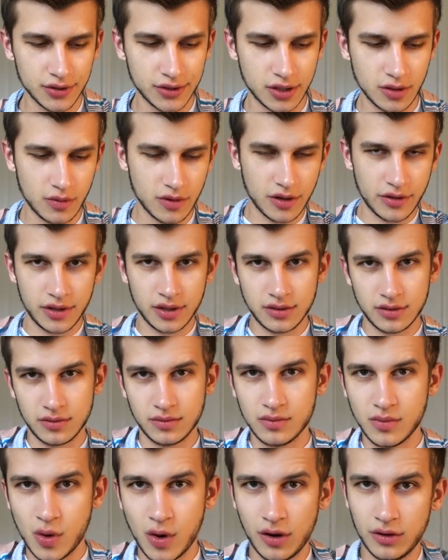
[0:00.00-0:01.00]
also one of the
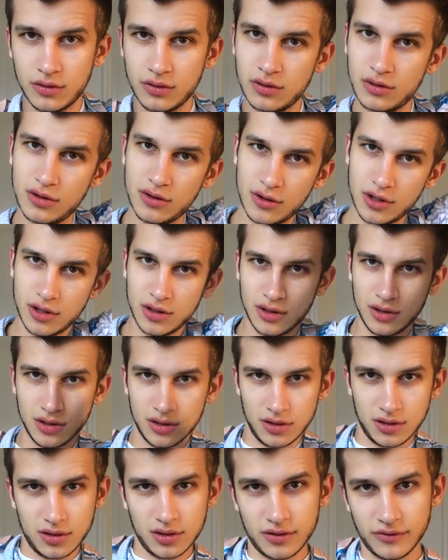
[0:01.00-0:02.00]
more
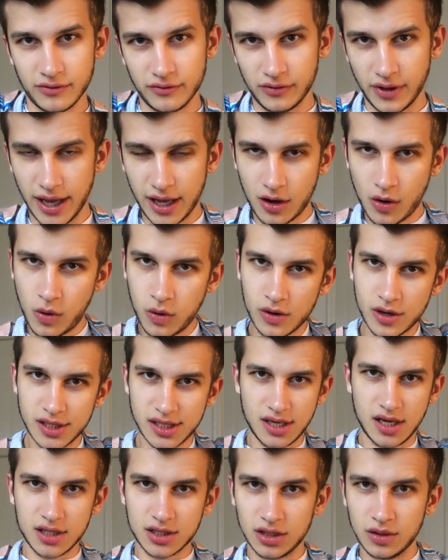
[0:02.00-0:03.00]
like
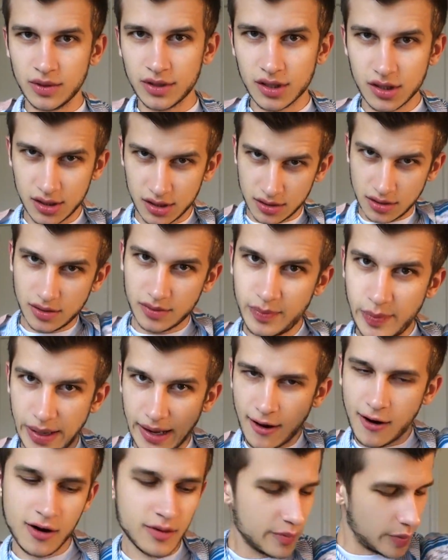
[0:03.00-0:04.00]
horizontal with her
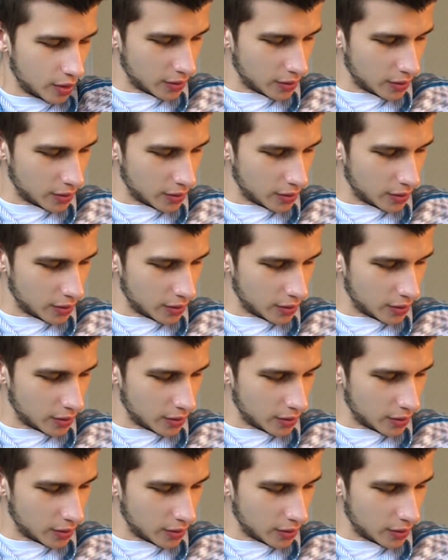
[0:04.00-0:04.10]
big arm